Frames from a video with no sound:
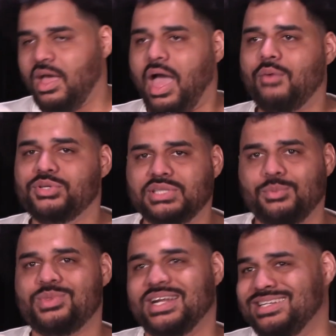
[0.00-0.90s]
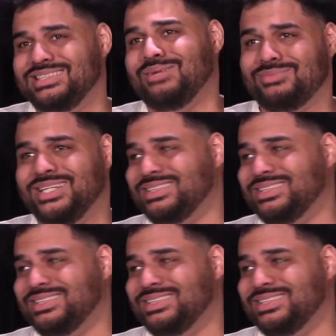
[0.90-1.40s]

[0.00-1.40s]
I was someone that did something